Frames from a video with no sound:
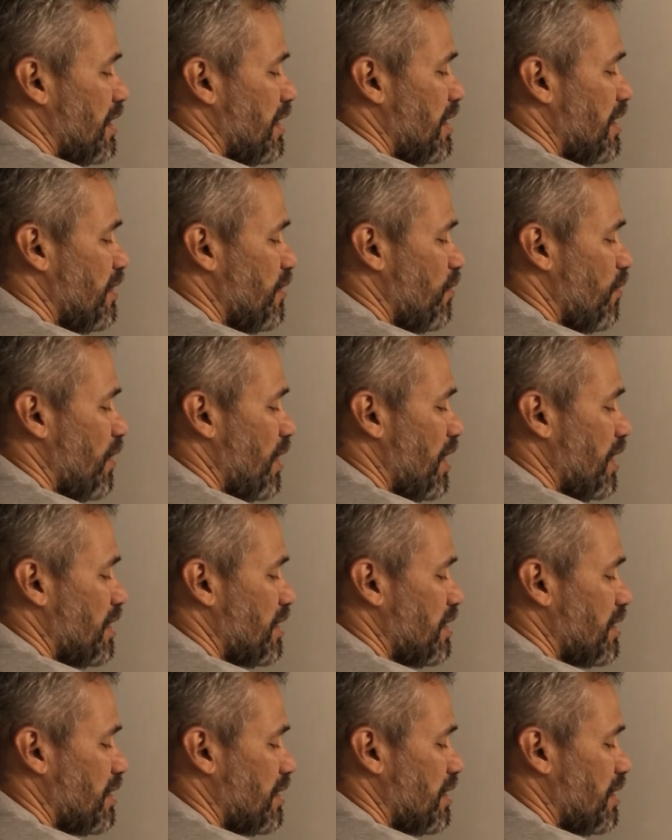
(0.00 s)

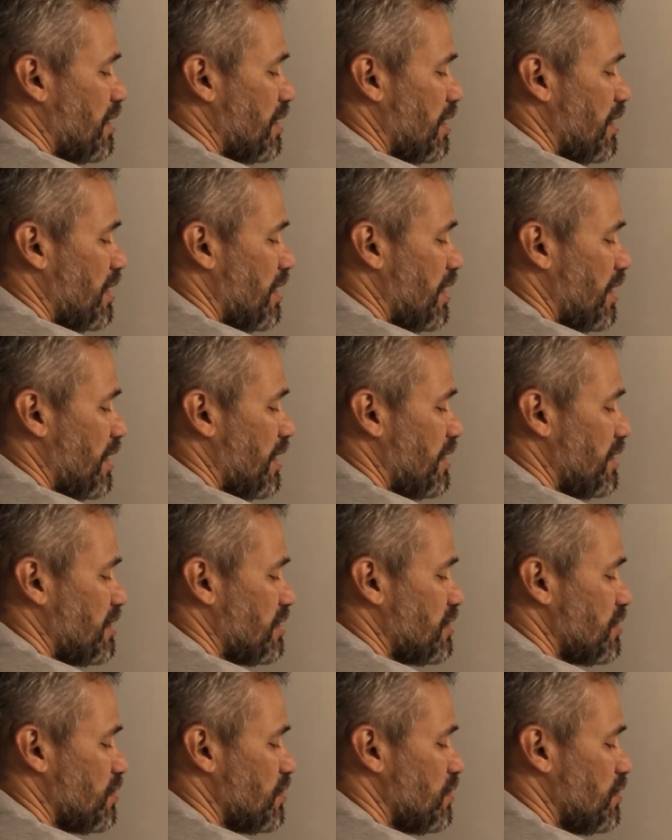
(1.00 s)
A1,
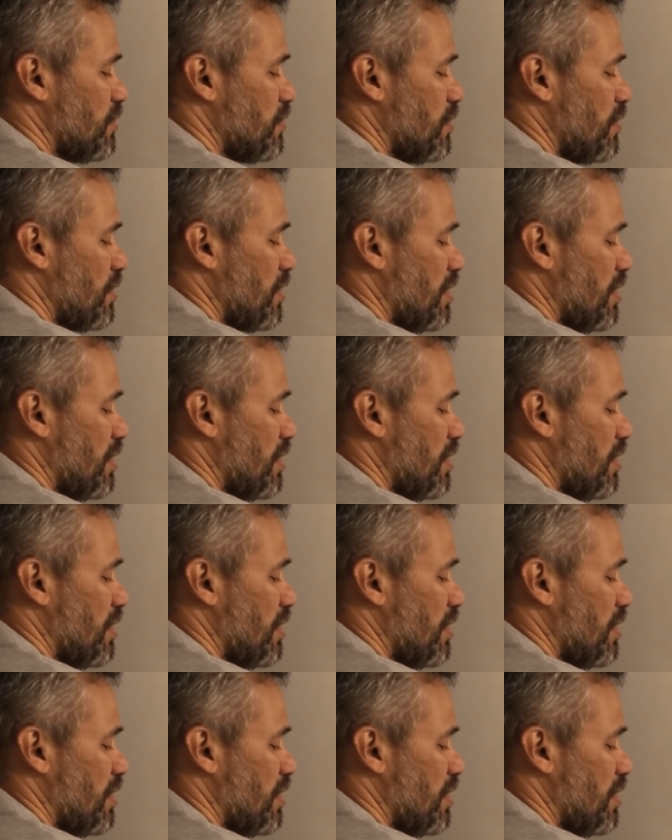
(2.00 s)
A2,